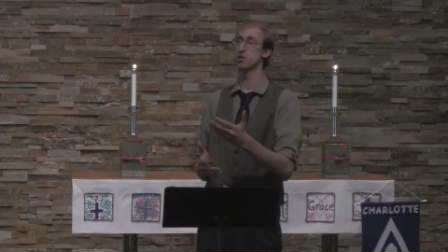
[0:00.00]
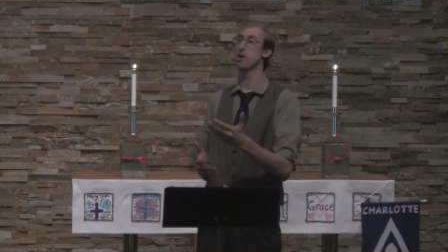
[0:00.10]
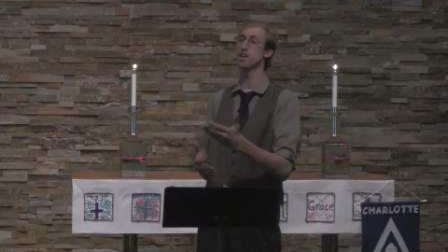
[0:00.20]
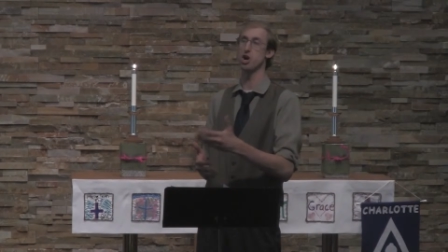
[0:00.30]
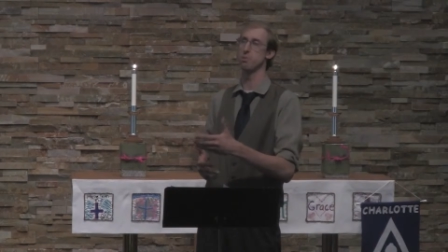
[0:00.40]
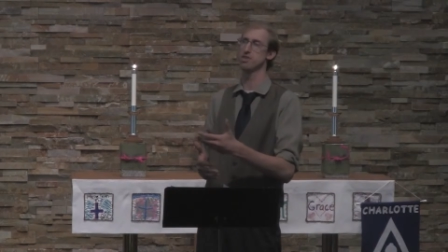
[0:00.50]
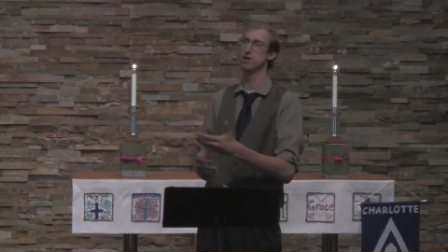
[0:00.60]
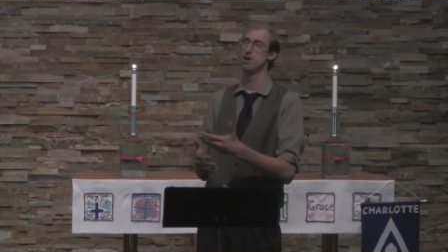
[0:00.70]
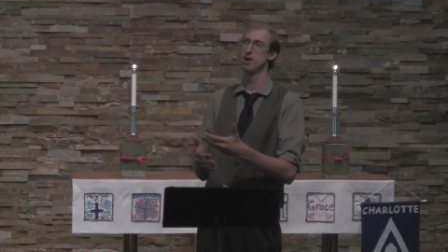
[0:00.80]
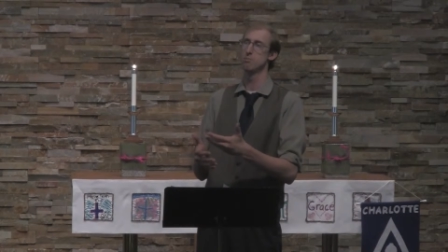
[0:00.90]
on the radio, but
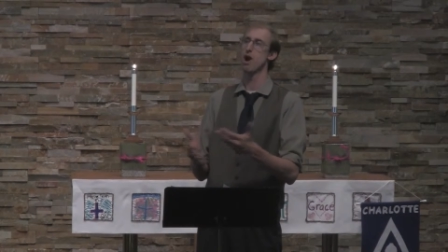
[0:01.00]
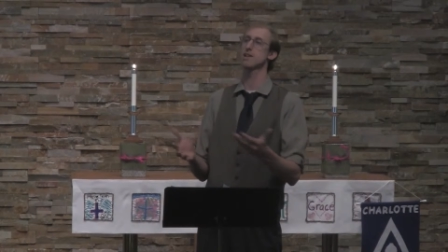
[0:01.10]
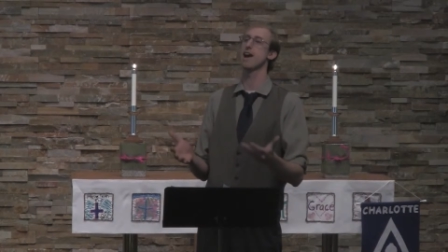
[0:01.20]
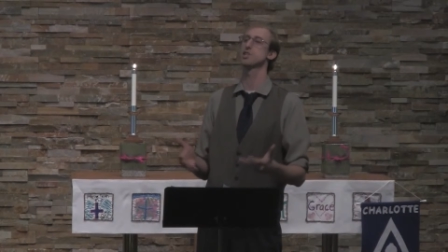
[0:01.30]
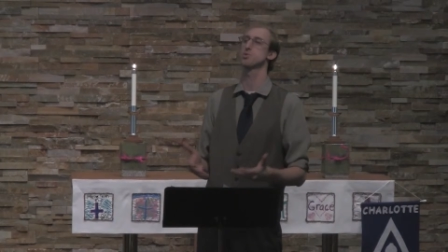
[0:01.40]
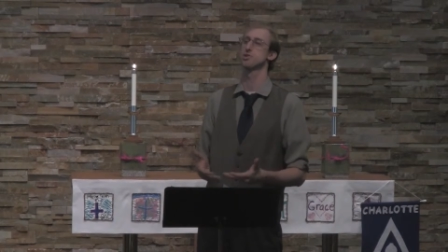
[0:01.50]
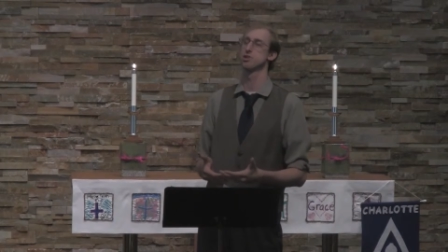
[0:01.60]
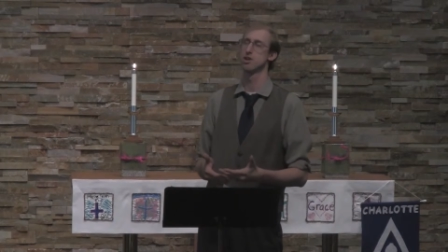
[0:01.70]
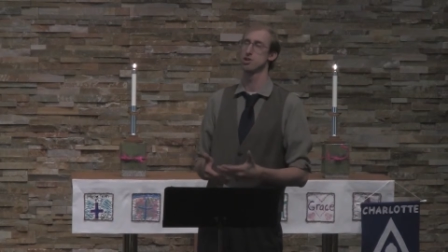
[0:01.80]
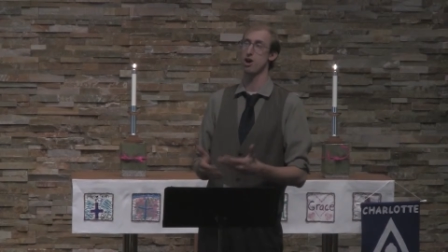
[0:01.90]
the broadcast was
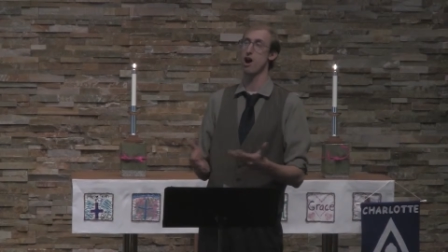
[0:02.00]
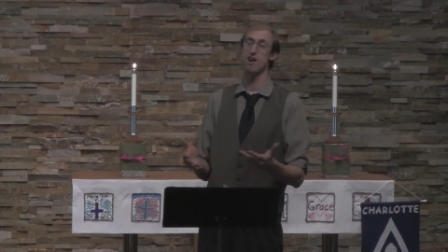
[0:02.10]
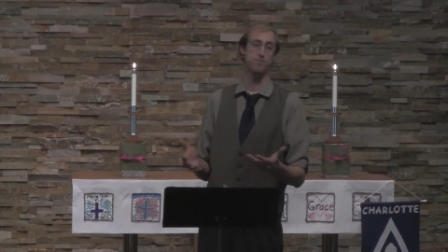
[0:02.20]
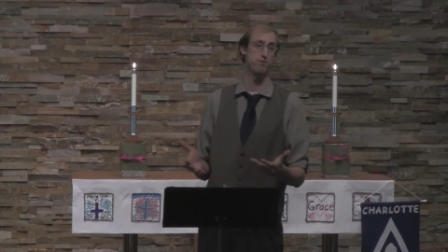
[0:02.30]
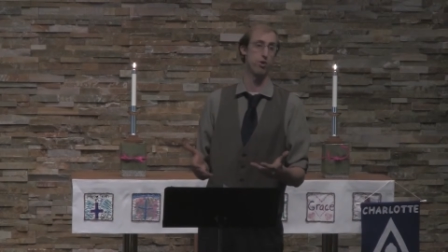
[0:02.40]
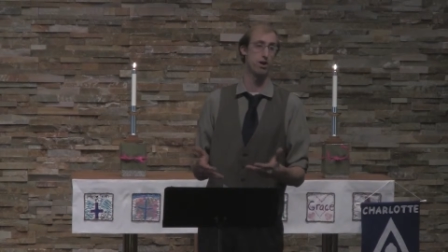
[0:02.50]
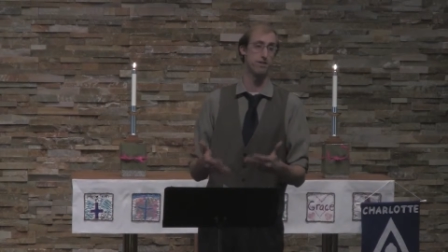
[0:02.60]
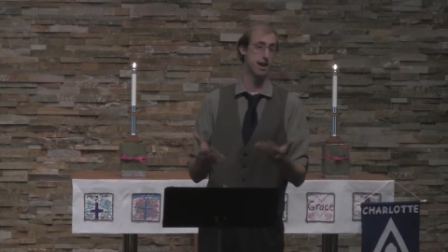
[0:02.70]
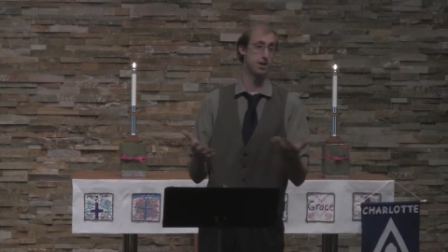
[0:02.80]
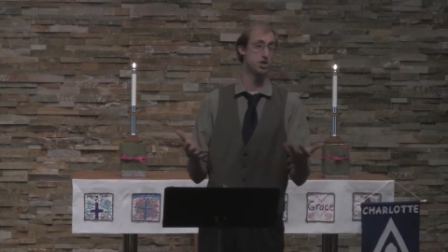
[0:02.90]
shut off before I
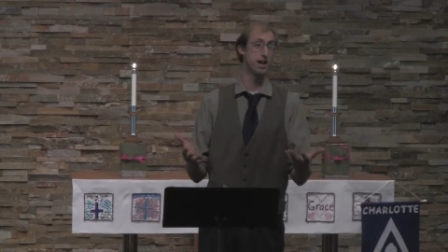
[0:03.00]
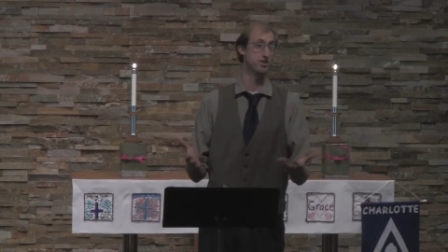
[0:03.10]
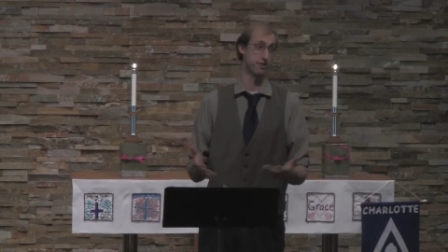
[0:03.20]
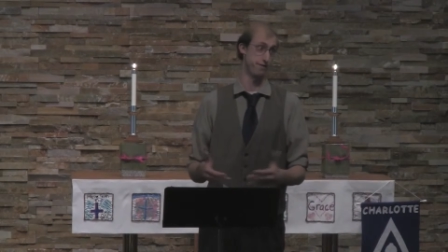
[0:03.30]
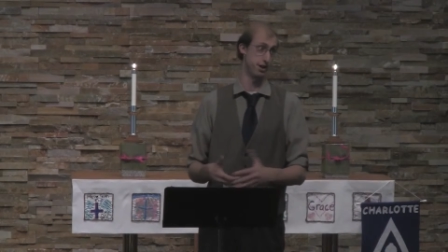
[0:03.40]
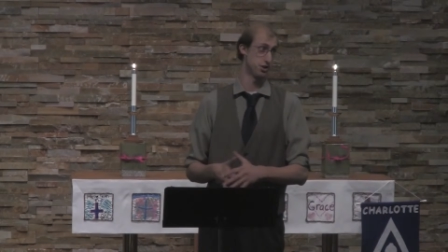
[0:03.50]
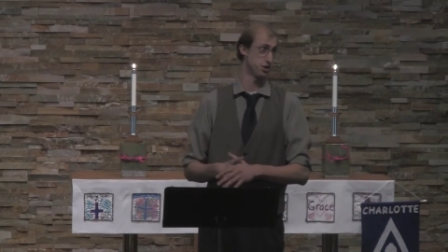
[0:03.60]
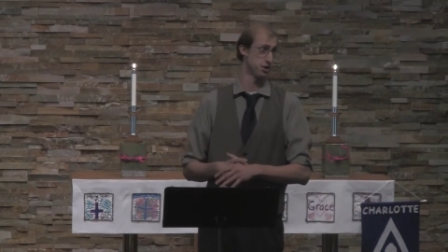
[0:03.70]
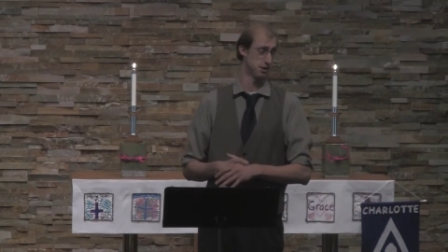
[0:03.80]
even had a chance to finish.